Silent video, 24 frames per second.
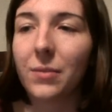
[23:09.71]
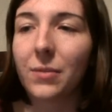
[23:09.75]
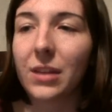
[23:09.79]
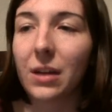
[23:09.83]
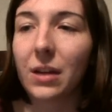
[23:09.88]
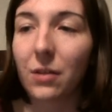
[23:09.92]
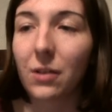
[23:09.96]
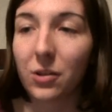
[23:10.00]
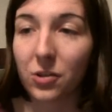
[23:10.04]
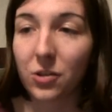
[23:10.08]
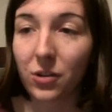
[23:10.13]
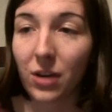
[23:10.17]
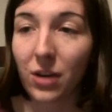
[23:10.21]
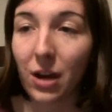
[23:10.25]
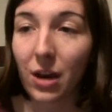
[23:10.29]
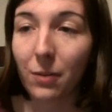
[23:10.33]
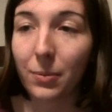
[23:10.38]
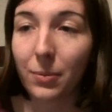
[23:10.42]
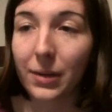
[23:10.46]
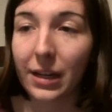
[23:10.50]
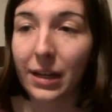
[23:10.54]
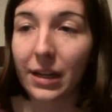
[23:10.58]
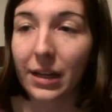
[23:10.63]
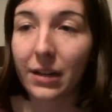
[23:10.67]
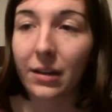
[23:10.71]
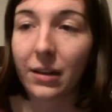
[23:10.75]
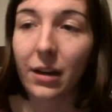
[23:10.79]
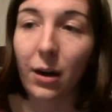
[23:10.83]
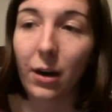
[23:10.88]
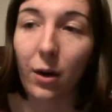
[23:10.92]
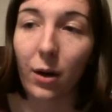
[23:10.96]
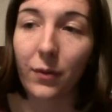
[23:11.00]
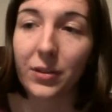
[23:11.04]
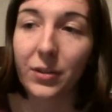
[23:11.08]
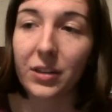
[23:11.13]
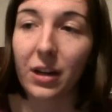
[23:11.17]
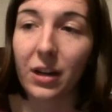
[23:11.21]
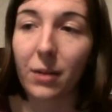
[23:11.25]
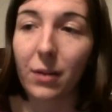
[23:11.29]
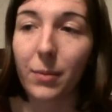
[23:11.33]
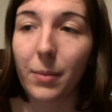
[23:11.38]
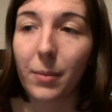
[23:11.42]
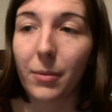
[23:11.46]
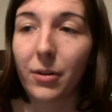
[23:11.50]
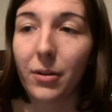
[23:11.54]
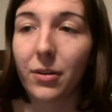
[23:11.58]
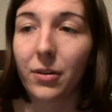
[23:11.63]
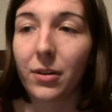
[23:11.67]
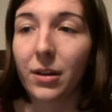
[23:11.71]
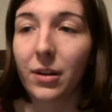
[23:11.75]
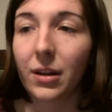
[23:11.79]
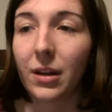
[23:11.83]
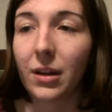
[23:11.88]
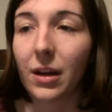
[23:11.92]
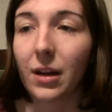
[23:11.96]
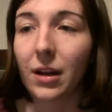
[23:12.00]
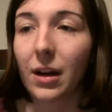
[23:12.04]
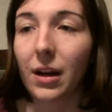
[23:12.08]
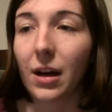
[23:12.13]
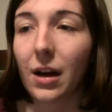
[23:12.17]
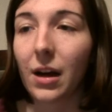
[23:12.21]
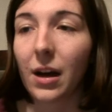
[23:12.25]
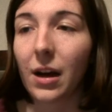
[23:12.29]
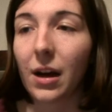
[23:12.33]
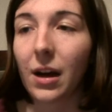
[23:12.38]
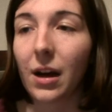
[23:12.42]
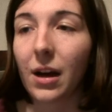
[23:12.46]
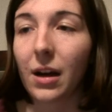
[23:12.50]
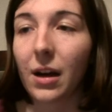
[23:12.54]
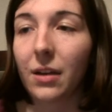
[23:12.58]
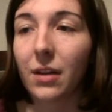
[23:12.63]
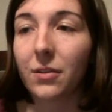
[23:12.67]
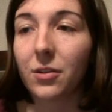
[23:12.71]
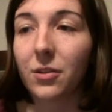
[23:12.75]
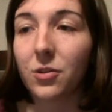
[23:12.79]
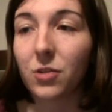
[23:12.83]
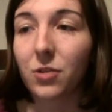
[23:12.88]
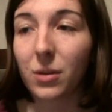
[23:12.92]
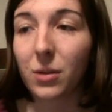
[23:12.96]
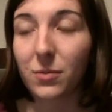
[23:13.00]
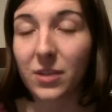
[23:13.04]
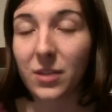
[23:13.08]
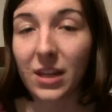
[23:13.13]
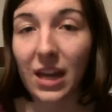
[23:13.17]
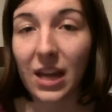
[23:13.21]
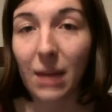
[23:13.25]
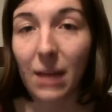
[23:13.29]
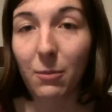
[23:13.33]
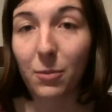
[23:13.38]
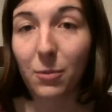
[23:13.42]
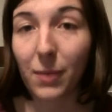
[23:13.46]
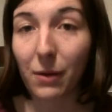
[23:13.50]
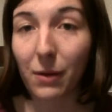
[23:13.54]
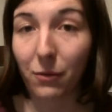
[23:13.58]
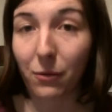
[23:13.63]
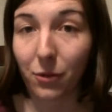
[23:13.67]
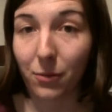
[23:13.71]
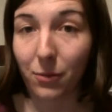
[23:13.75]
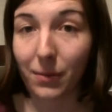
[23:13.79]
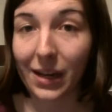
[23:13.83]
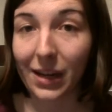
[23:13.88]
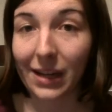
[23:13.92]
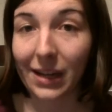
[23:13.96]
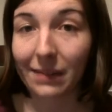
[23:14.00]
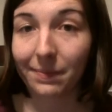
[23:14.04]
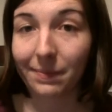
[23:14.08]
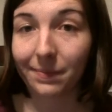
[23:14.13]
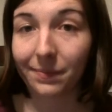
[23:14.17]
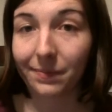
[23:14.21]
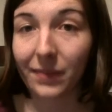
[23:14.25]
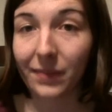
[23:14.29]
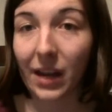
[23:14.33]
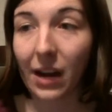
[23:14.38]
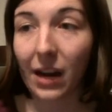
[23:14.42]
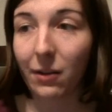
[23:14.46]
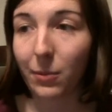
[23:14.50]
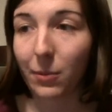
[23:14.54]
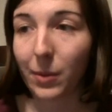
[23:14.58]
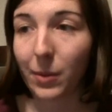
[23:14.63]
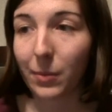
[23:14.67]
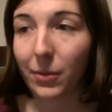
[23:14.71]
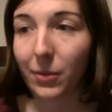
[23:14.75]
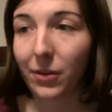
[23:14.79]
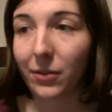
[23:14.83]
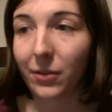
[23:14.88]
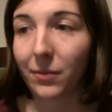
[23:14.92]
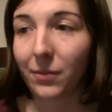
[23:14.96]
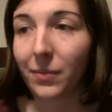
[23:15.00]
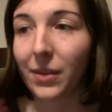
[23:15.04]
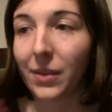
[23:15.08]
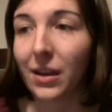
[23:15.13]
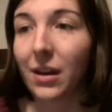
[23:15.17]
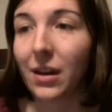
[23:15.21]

The original LP, obviously I remembered. The streams of the game with my roommate, I remembered.